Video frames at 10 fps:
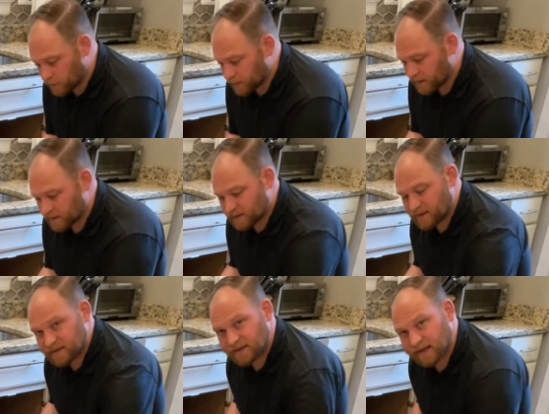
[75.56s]
do is
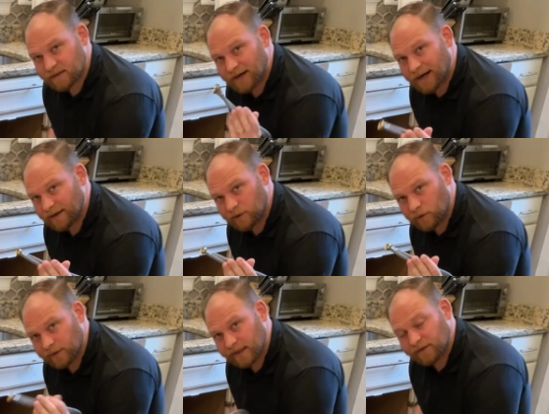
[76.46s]
disconnect our hot and
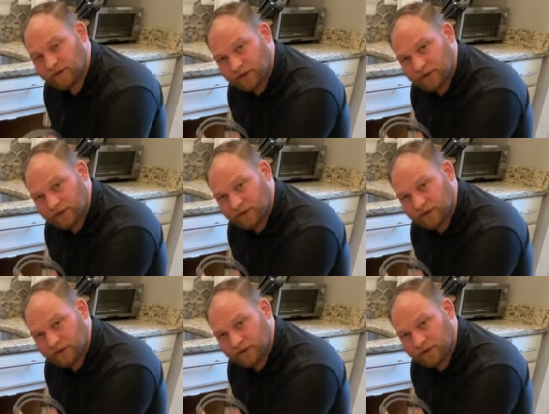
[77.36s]
cold lines